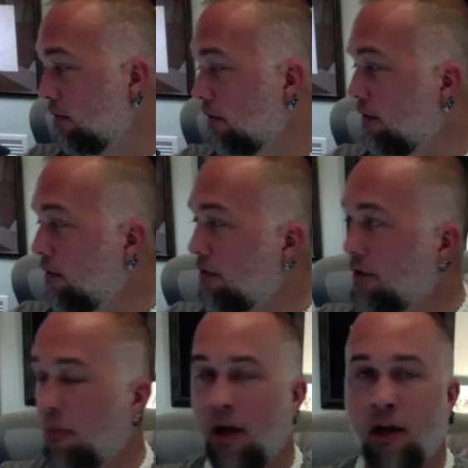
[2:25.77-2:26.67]

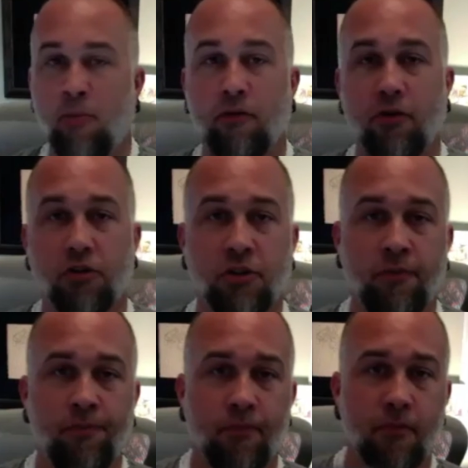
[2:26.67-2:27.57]
version
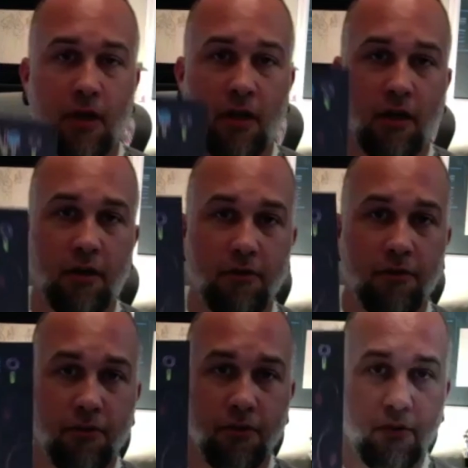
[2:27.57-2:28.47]

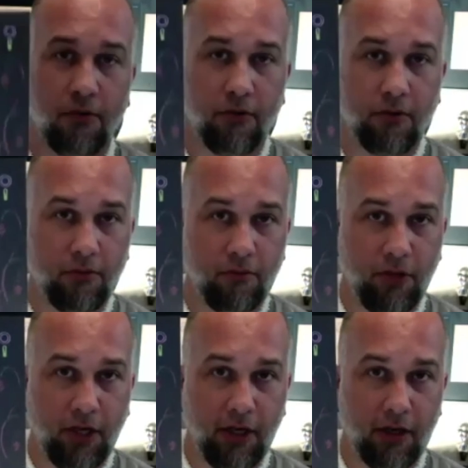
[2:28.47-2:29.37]
of
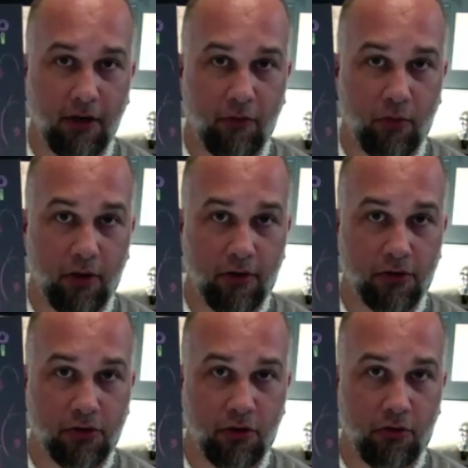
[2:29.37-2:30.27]
one.
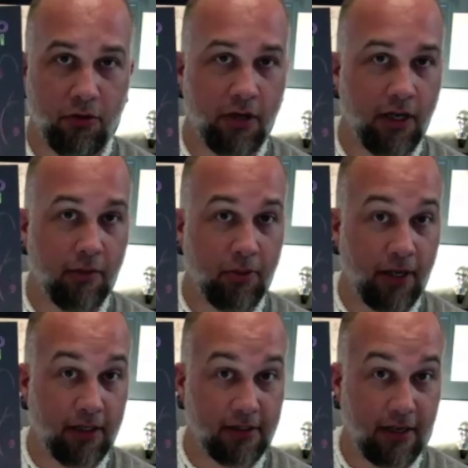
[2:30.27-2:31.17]
So you can get a
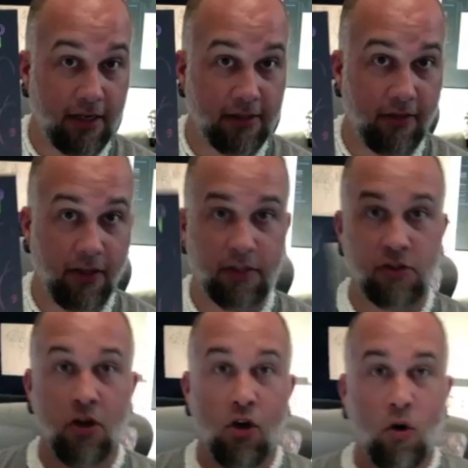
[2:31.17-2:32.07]
planet size in
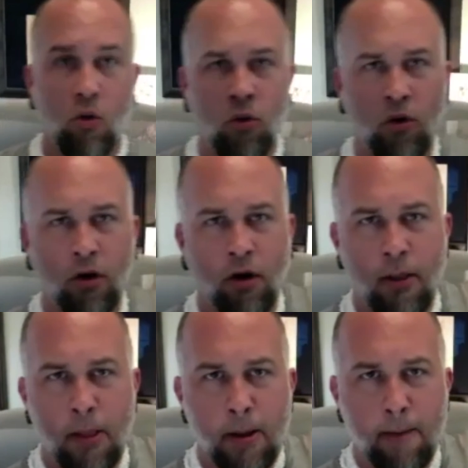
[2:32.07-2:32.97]
this, or
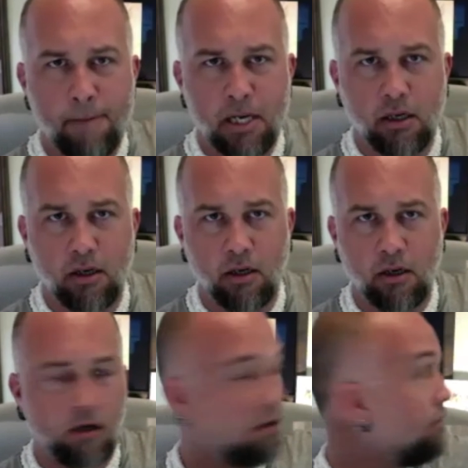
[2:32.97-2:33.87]

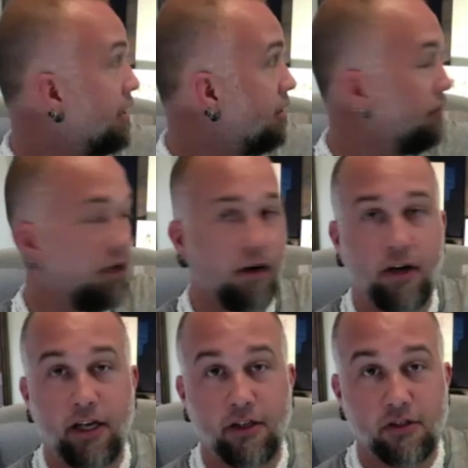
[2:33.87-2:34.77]
right over there
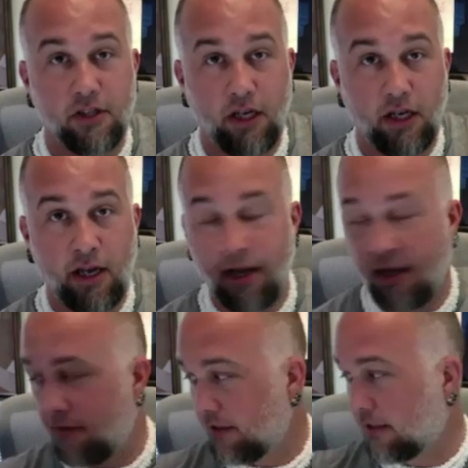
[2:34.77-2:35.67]
is the
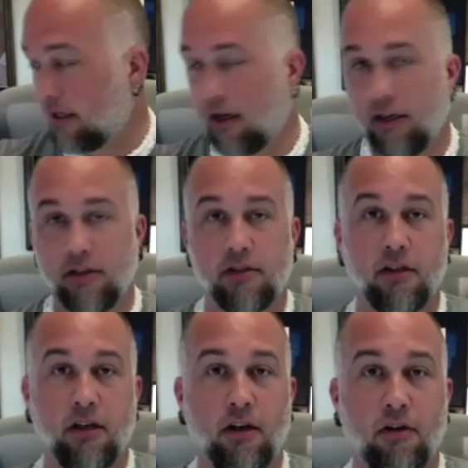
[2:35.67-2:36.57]
canvas size
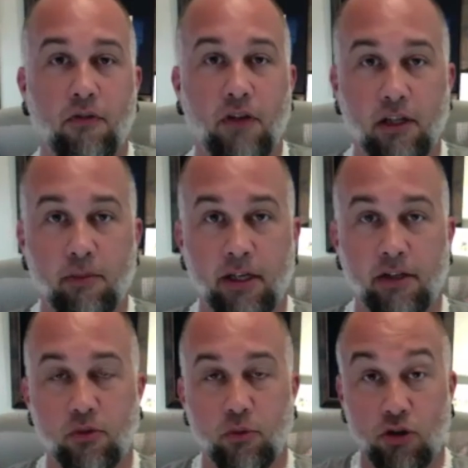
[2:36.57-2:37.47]
of the limiteds,
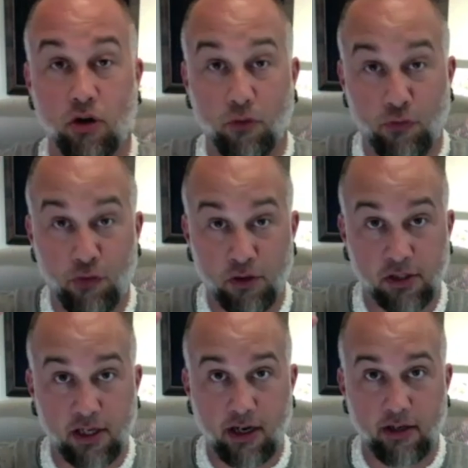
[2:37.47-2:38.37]
which are full
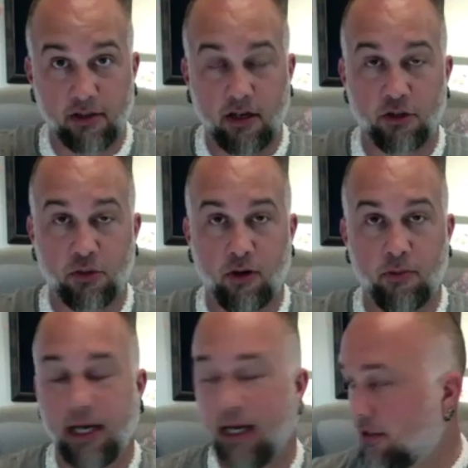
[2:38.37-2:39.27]
size on 12 by
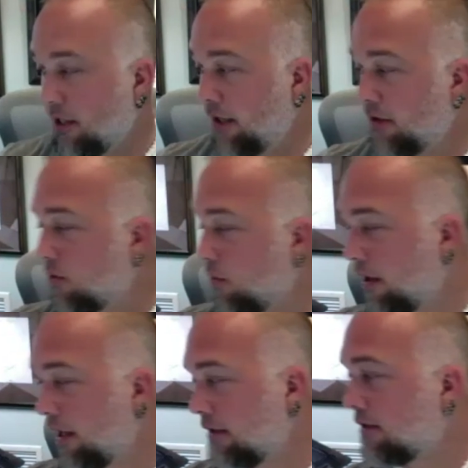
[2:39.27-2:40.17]
18s.
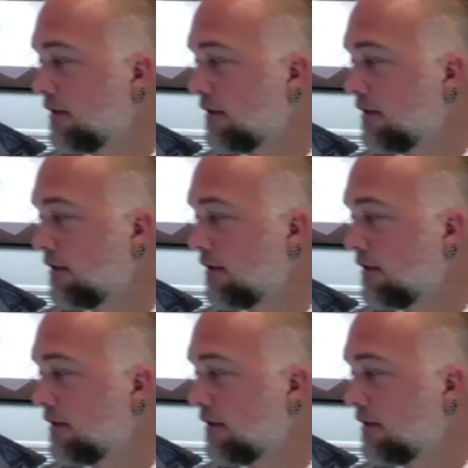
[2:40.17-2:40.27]
Whereas